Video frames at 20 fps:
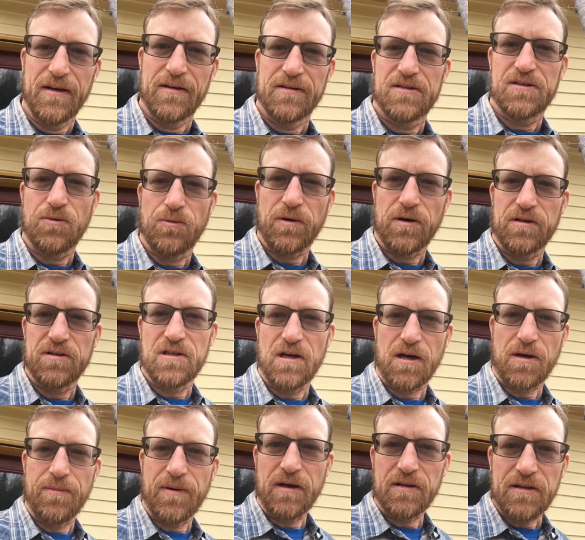So we're going to talk
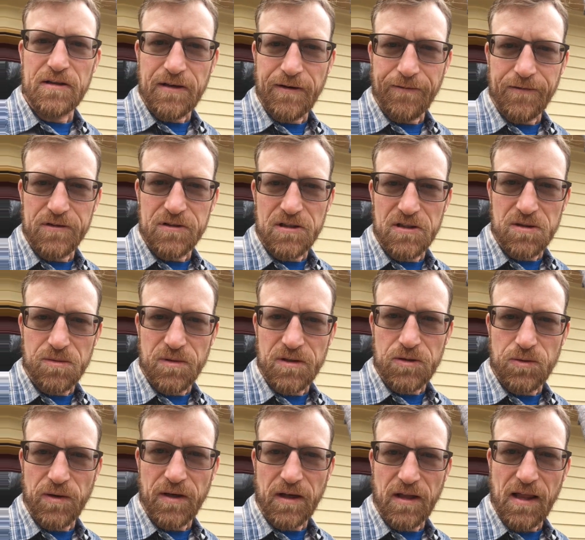about the differences
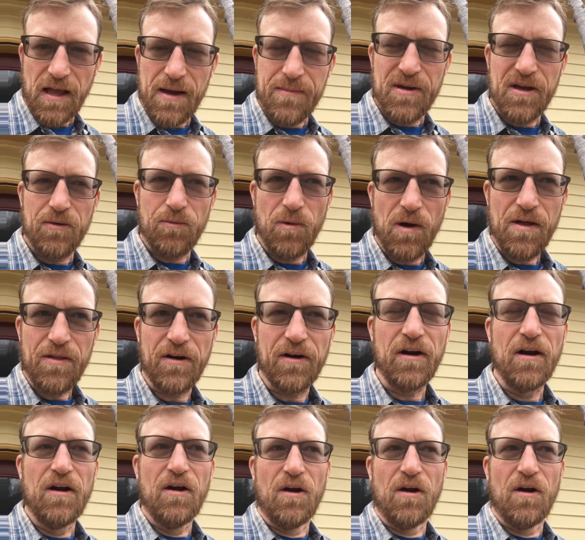between climate and weather.